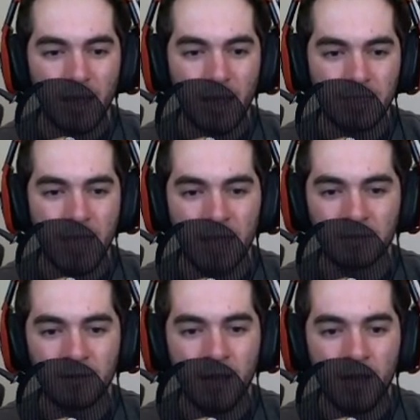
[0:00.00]
And
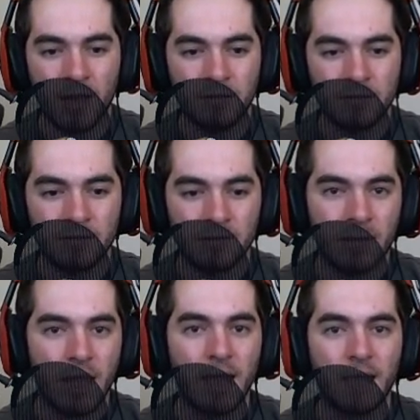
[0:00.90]
then,
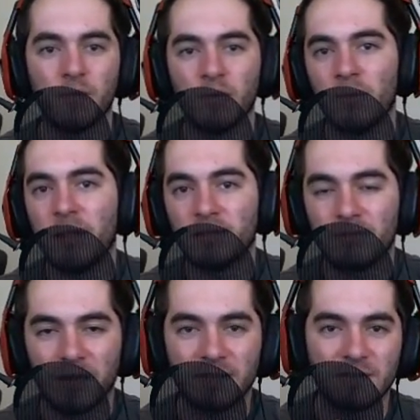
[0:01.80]
hey, we might
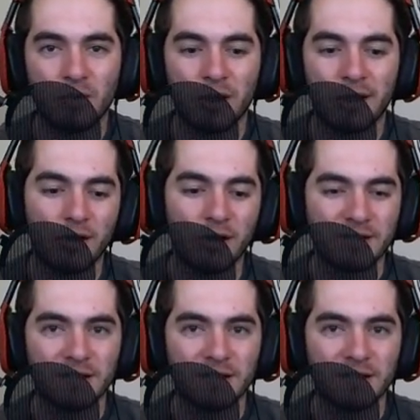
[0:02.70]
fight some more Karot,